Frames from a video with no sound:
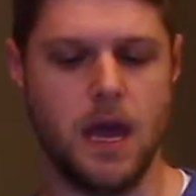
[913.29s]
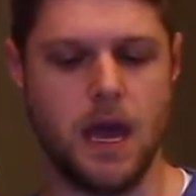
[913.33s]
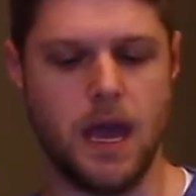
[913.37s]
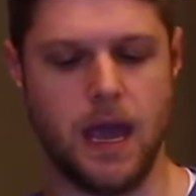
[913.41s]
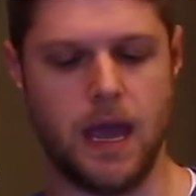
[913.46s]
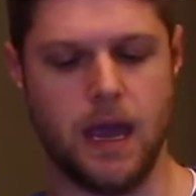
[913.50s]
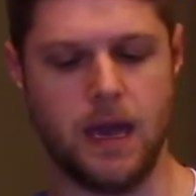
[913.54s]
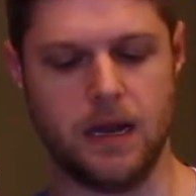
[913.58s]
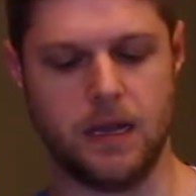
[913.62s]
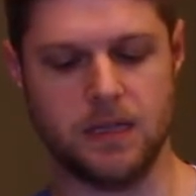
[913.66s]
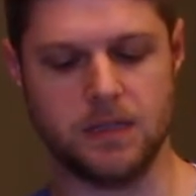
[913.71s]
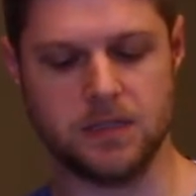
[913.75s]

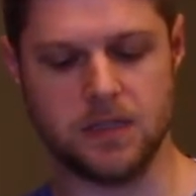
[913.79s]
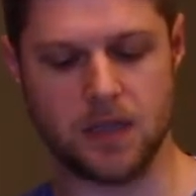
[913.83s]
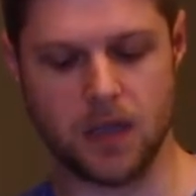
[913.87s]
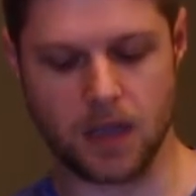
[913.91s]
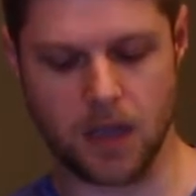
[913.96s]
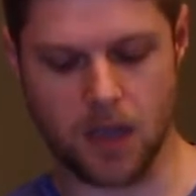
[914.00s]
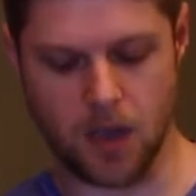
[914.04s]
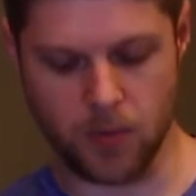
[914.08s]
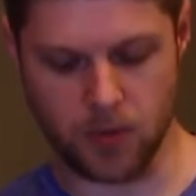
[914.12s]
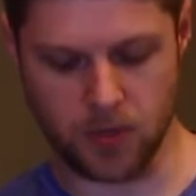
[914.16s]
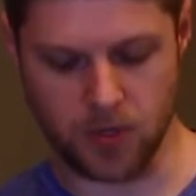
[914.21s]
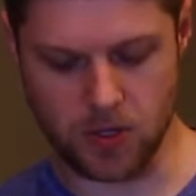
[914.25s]
And I saw a
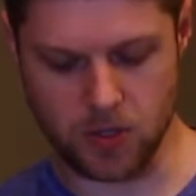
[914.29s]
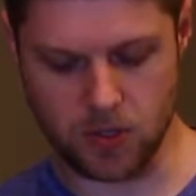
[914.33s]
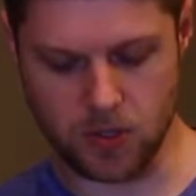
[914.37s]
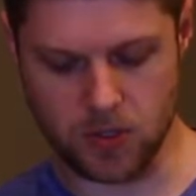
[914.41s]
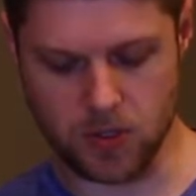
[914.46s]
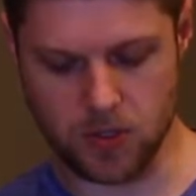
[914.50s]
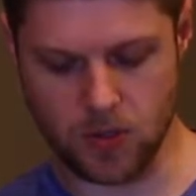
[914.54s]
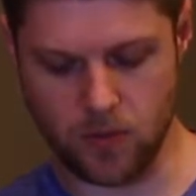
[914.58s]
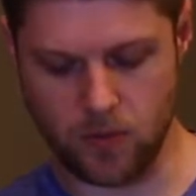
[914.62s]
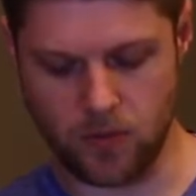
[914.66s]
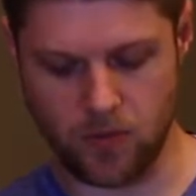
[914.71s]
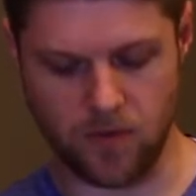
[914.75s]
couple
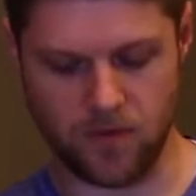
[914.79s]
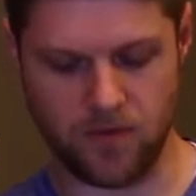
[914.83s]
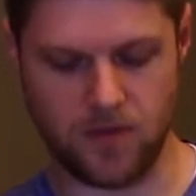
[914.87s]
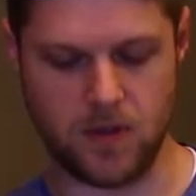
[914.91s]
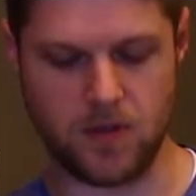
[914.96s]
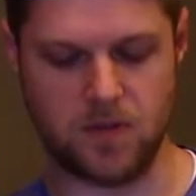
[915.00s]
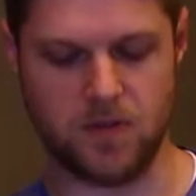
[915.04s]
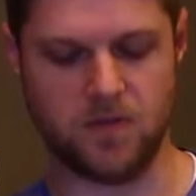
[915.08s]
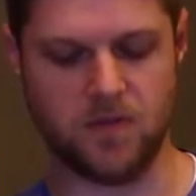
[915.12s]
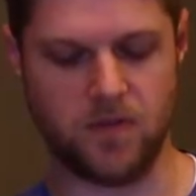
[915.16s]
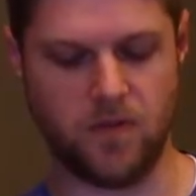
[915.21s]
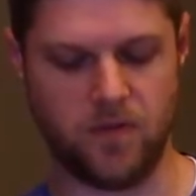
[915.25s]
YouTube
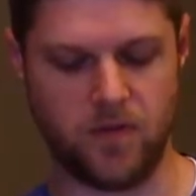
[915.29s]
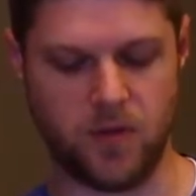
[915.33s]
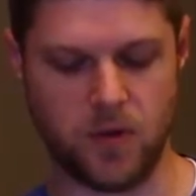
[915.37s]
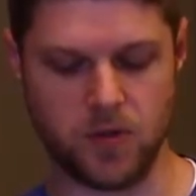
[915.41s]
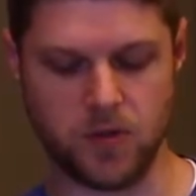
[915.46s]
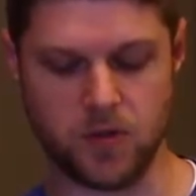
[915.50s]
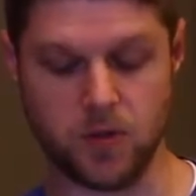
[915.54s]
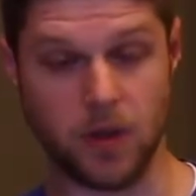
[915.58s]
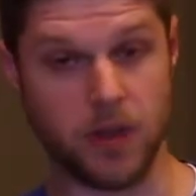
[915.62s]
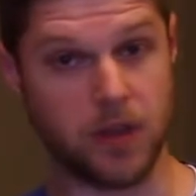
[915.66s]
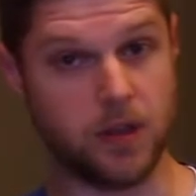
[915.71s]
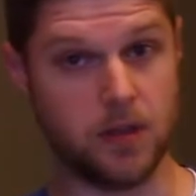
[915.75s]
reviews from
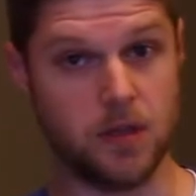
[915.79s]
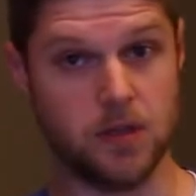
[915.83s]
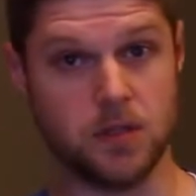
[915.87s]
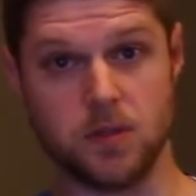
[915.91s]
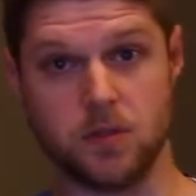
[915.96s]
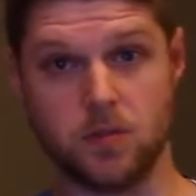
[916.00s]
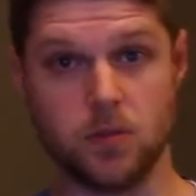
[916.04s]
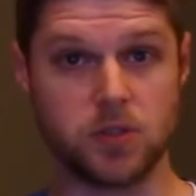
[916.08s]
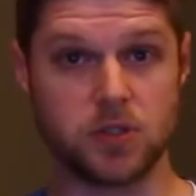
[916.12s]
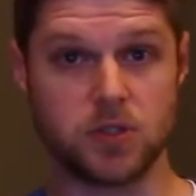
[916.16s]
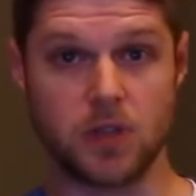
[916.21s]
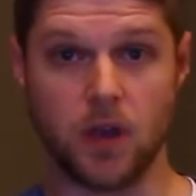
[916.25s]
folks who are like, these are
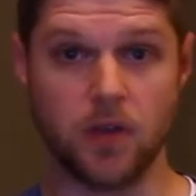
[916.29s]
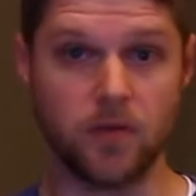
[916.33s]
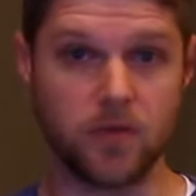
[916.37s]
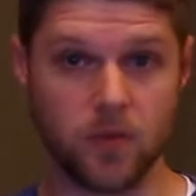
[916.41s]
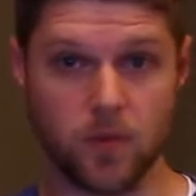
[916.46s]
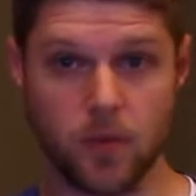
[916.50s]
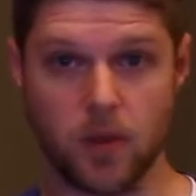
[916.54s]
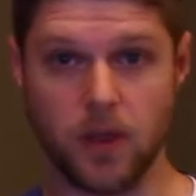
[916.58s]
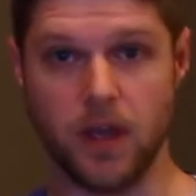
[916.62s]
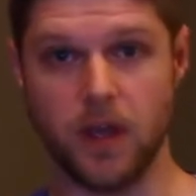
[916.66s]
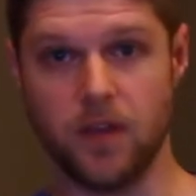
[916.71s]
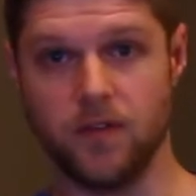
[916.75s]
the most
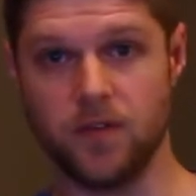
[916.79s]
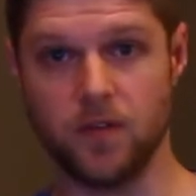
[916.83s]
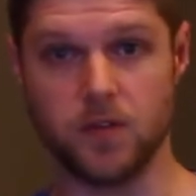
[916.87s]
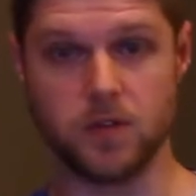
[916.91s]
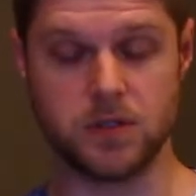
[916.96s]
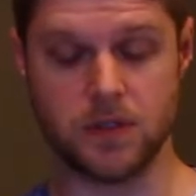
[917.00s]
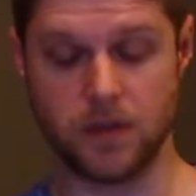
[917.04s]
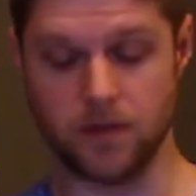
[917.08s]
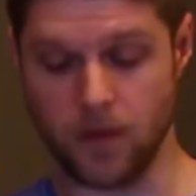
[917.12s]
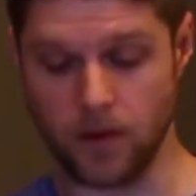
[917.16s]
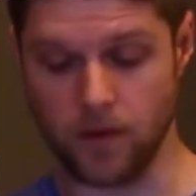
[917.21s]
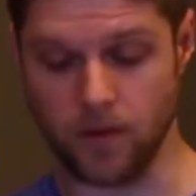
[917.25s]
comfortable
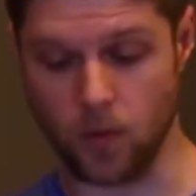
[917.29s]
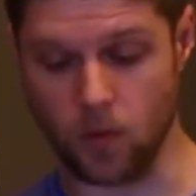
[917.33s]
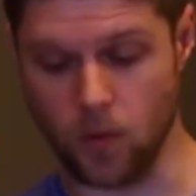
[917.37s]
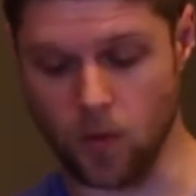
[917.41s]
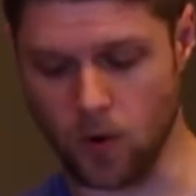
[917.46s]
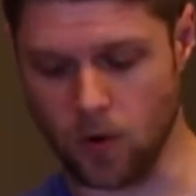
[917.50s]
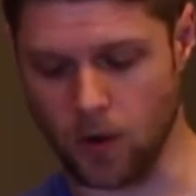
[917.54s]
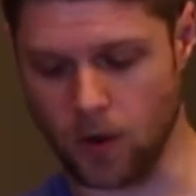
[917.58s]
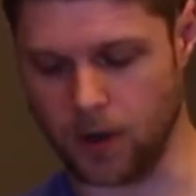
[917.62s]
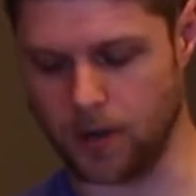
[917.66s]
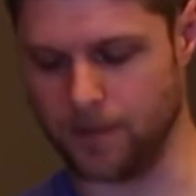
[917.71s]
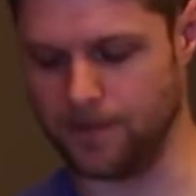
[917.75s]
headphones I've ever
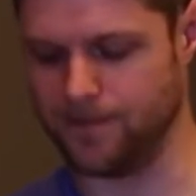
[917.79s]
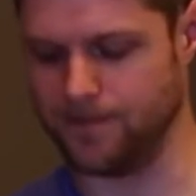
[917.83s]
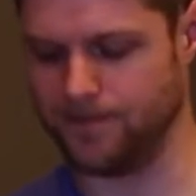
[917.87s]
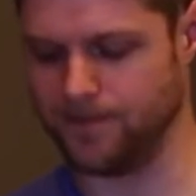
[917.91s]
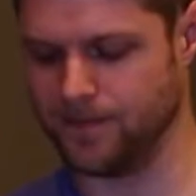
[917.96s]
worn.